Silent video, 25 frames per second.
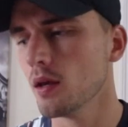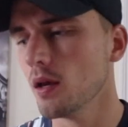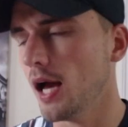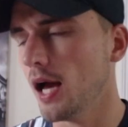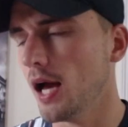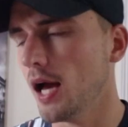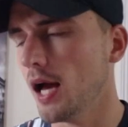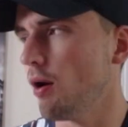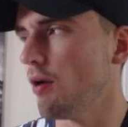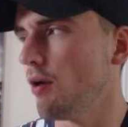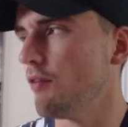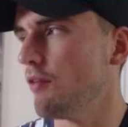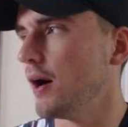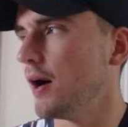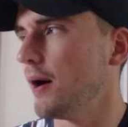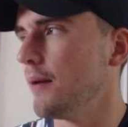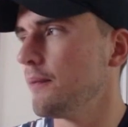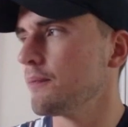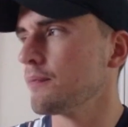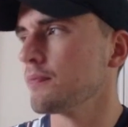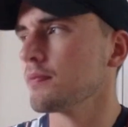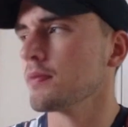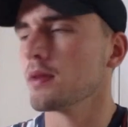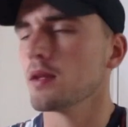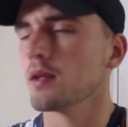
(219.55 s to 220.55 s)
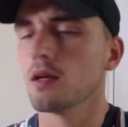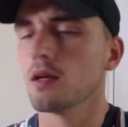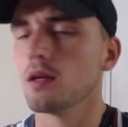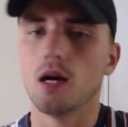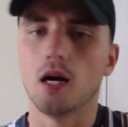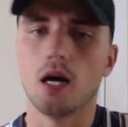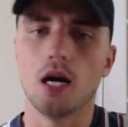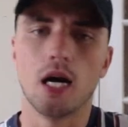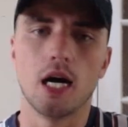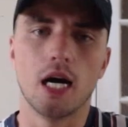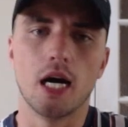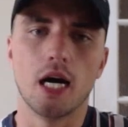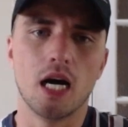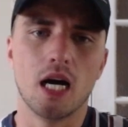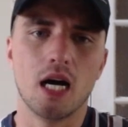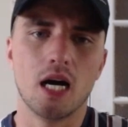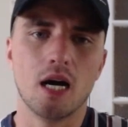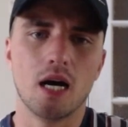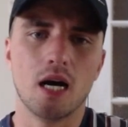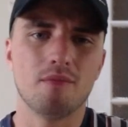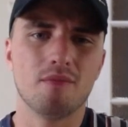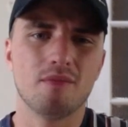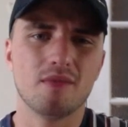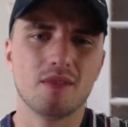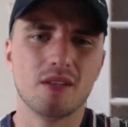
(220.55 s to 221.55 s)
However,
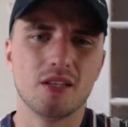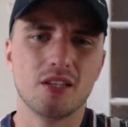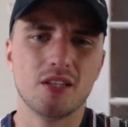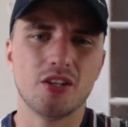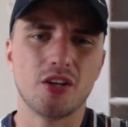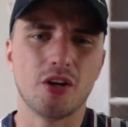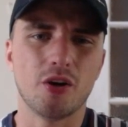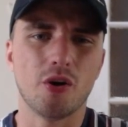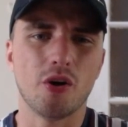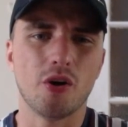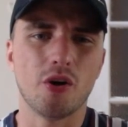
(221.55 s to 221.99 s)
you know,